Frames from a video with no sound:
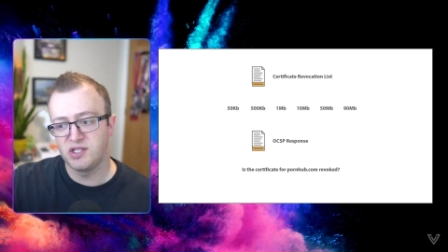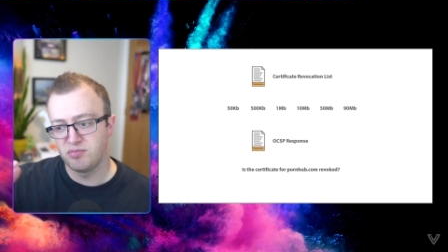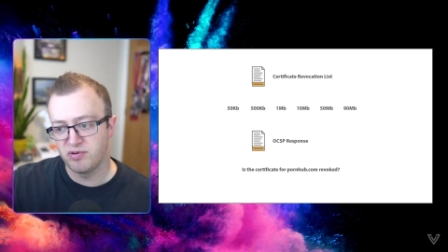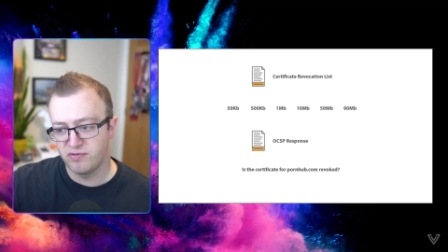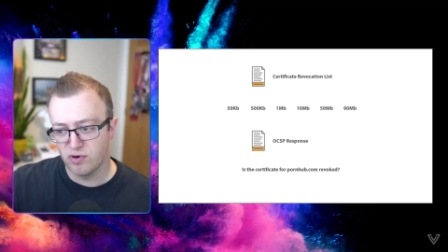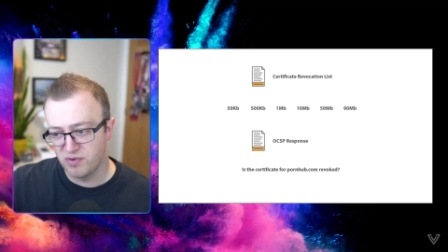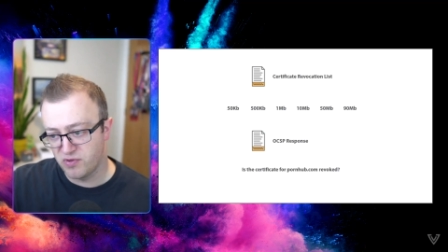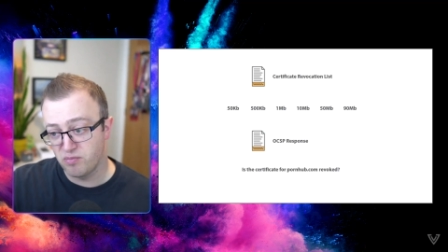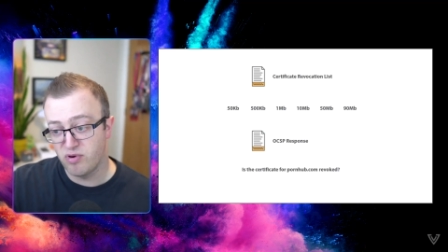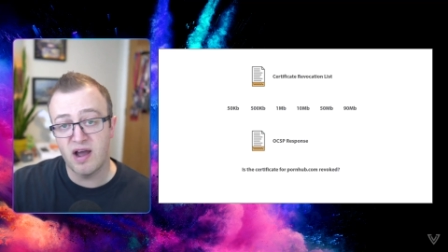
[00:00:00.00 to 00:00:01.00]
the performance
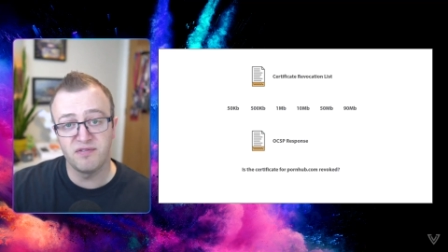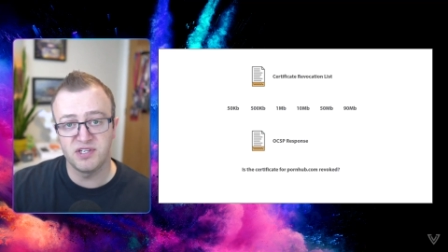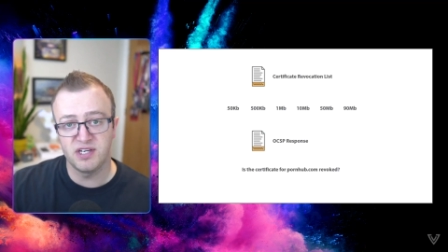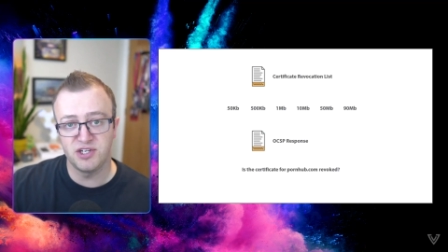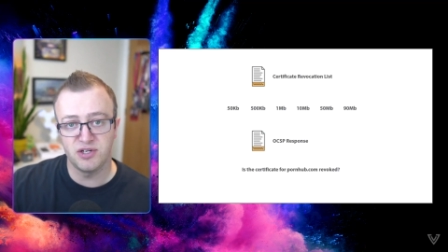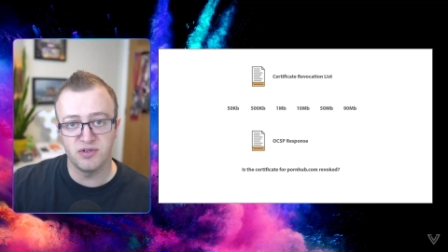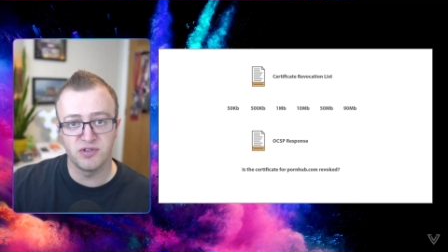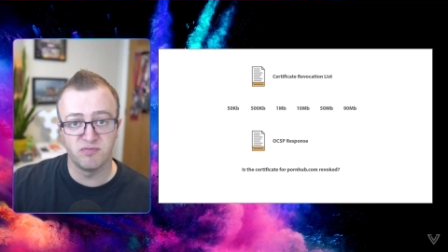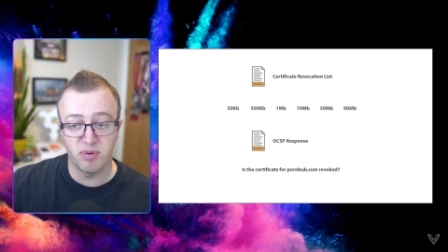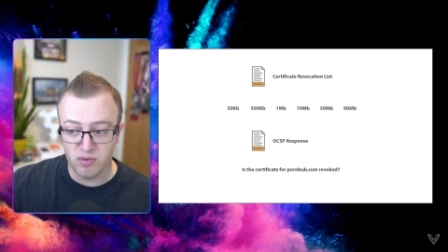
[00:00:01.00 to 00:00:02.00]
and privacy issues
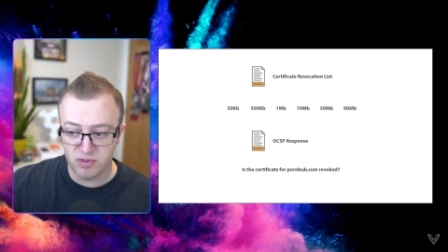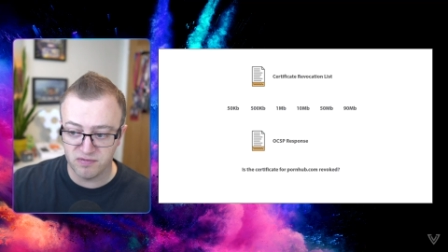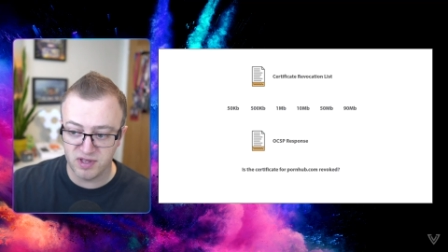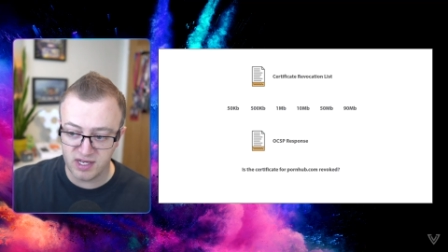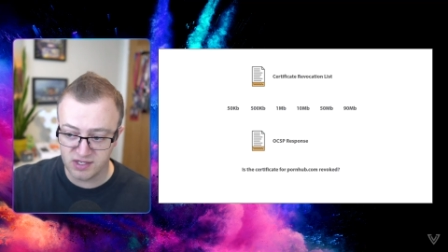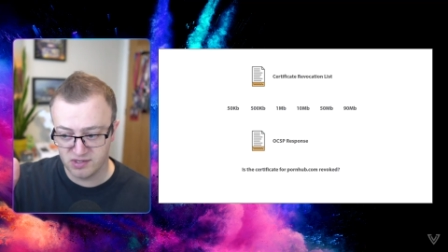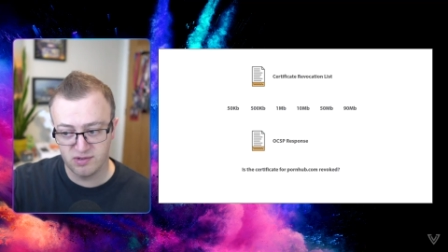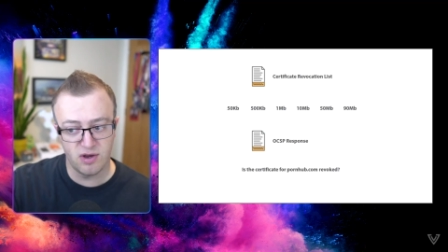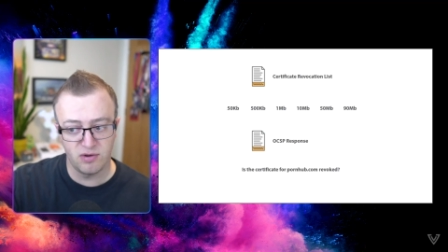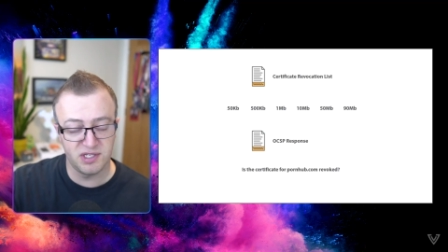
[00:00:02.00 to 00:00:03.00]
of both of these,
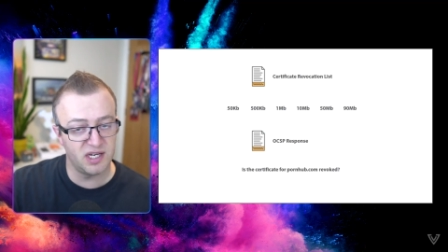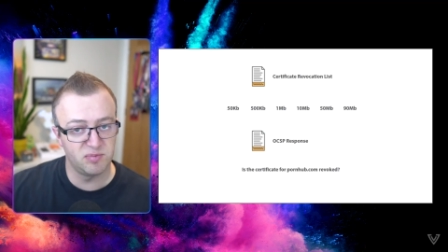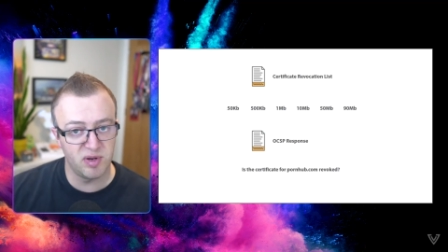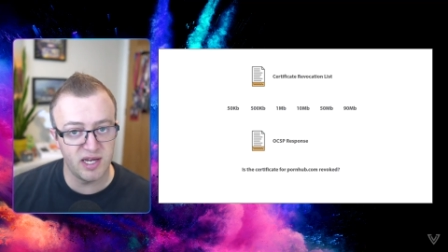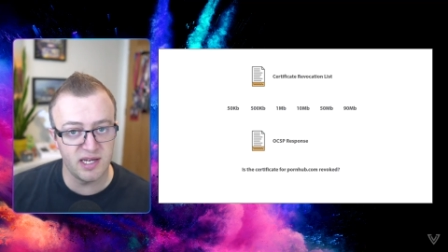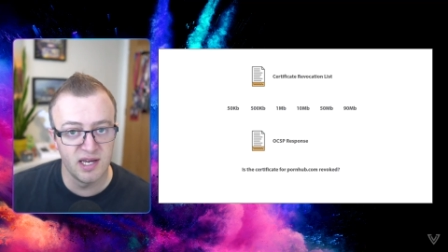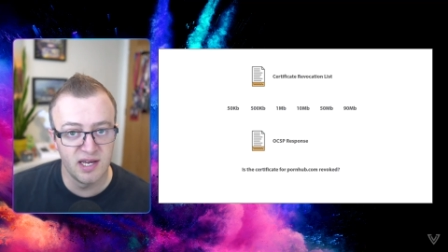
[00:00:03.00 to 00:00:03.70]
OCSP